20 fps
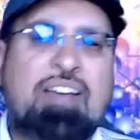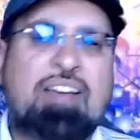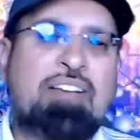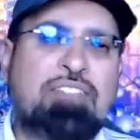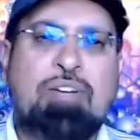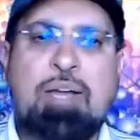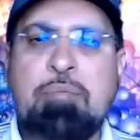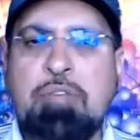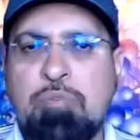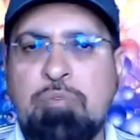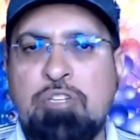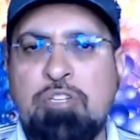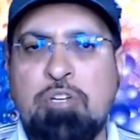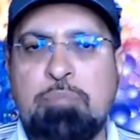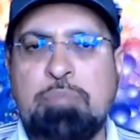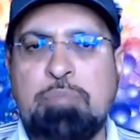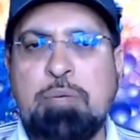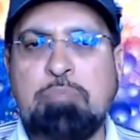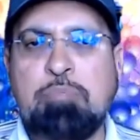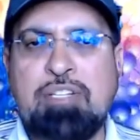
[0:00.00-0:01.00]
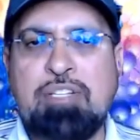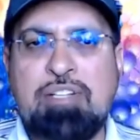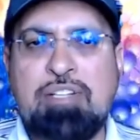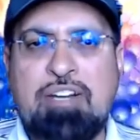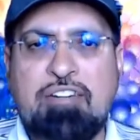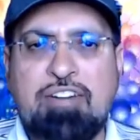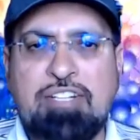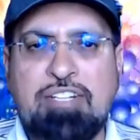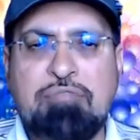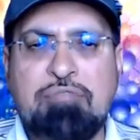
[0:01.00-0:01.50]
mean, people
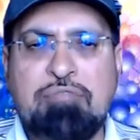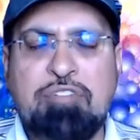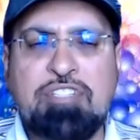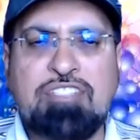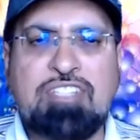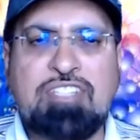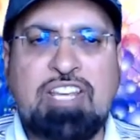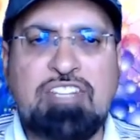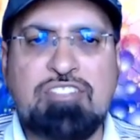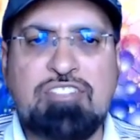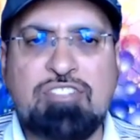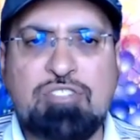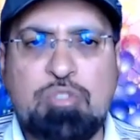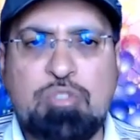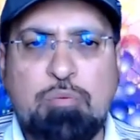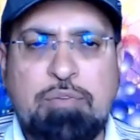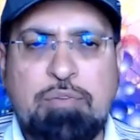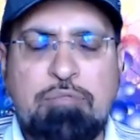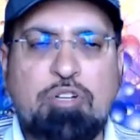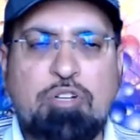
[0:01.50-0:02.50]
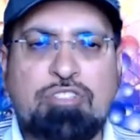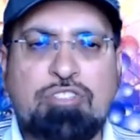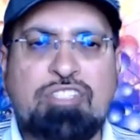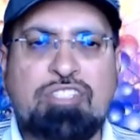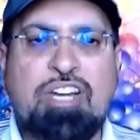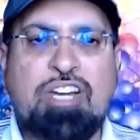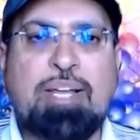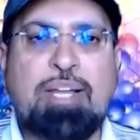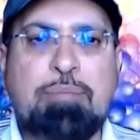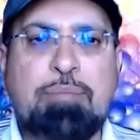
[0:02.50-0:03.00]
are at different stages. So we've got
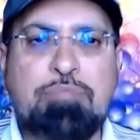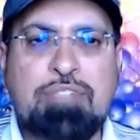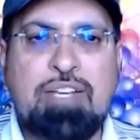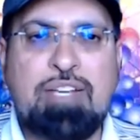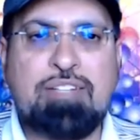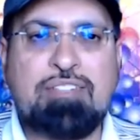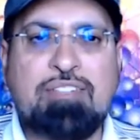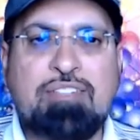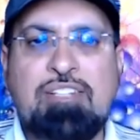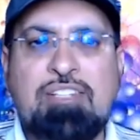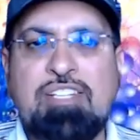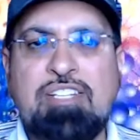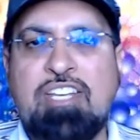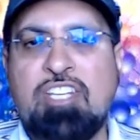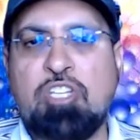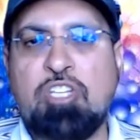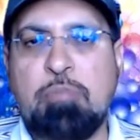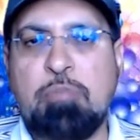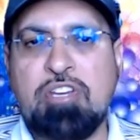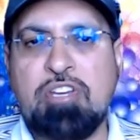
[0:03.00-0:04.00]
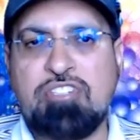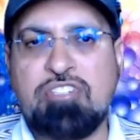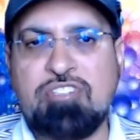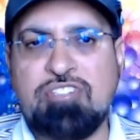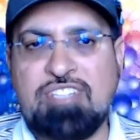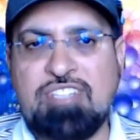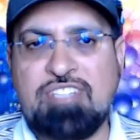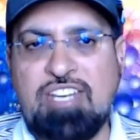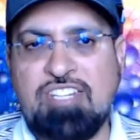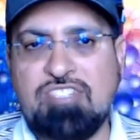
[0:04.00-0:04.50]
startups at early incubation
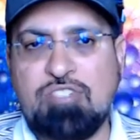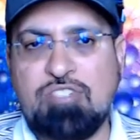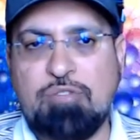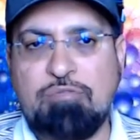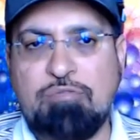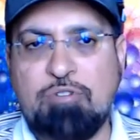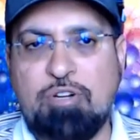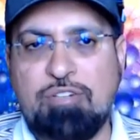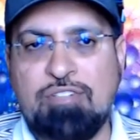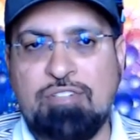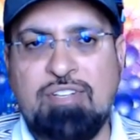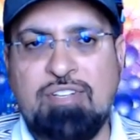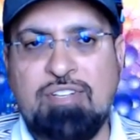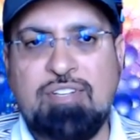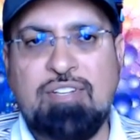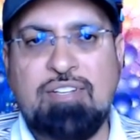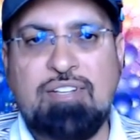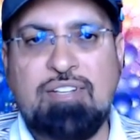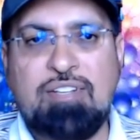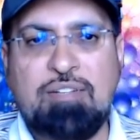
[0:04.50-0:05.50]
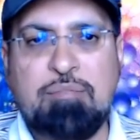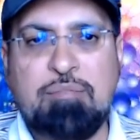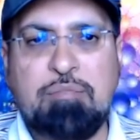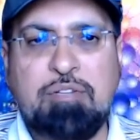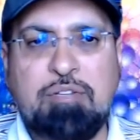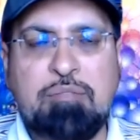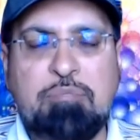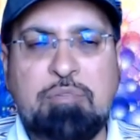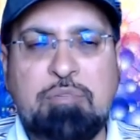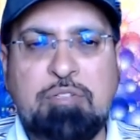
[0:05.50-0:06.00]
stage. You've got
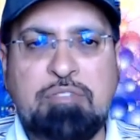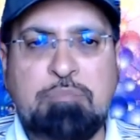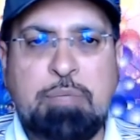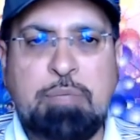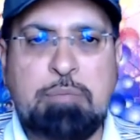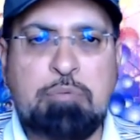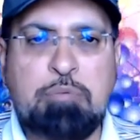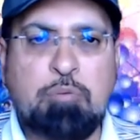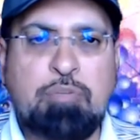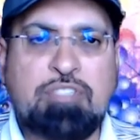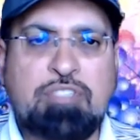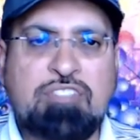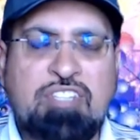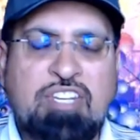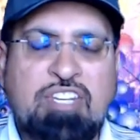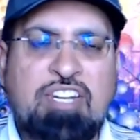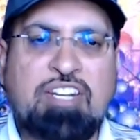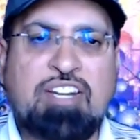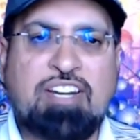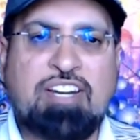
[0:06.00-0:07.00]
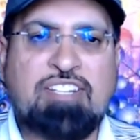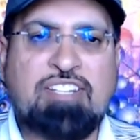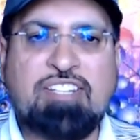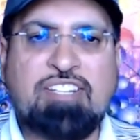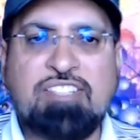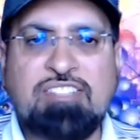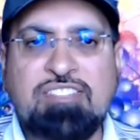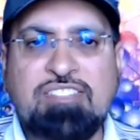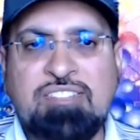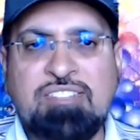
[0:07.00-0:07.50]
people with seeded
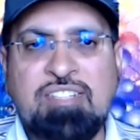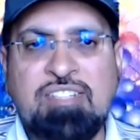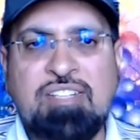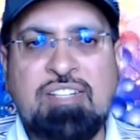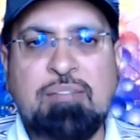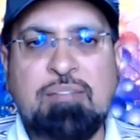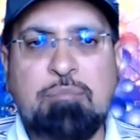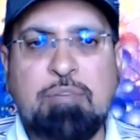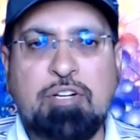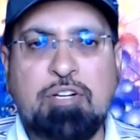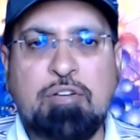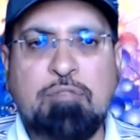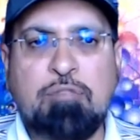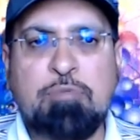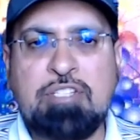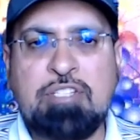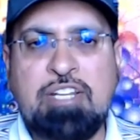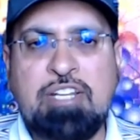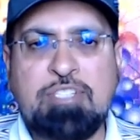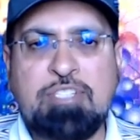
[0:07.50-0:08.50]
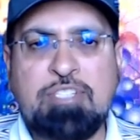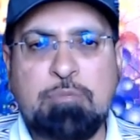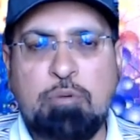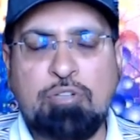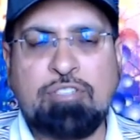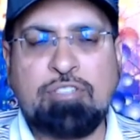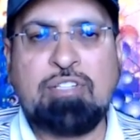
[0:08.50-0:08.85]
ideas. But obviously, it's about